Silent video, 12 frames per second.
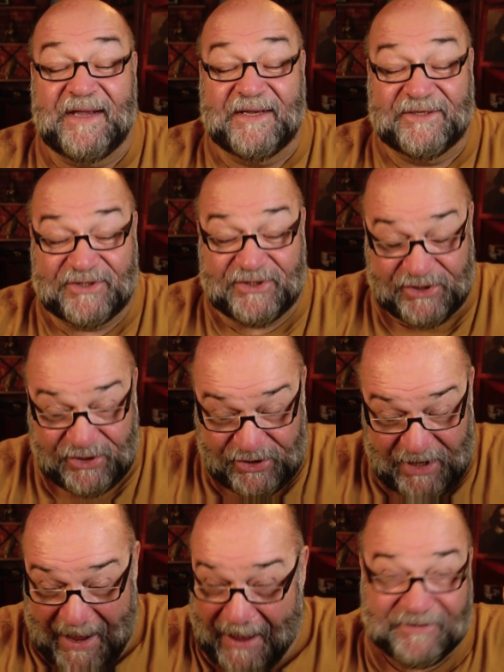is
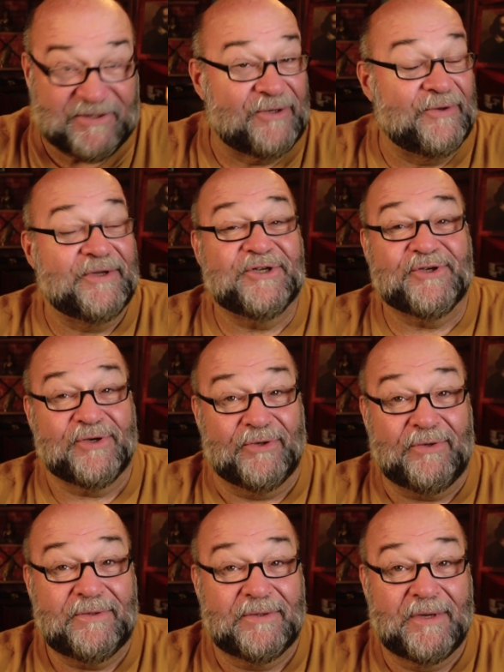absolutely
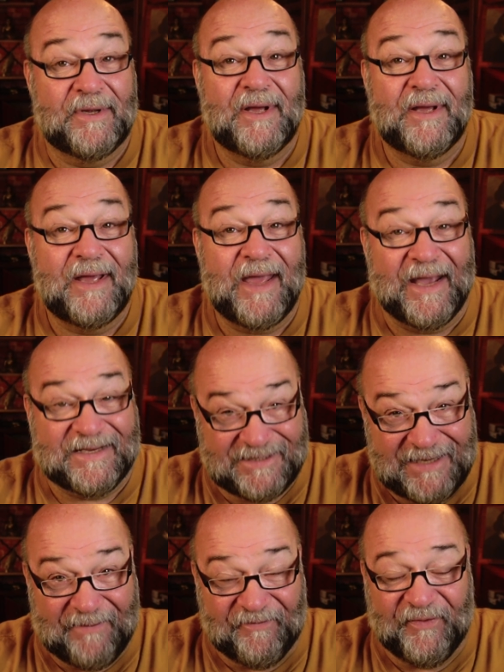true,
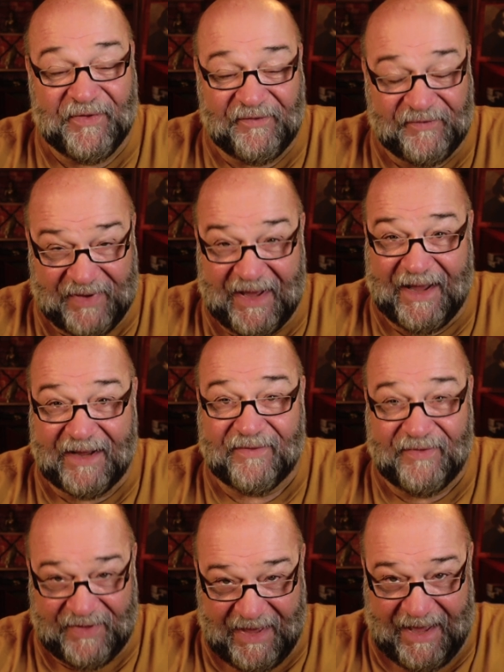except for the fact
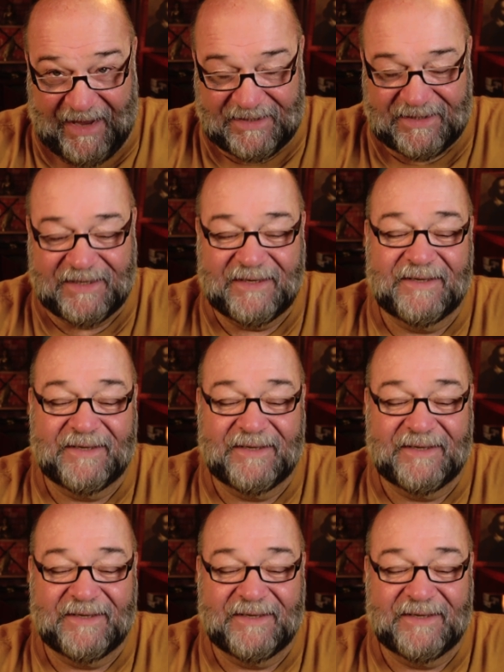that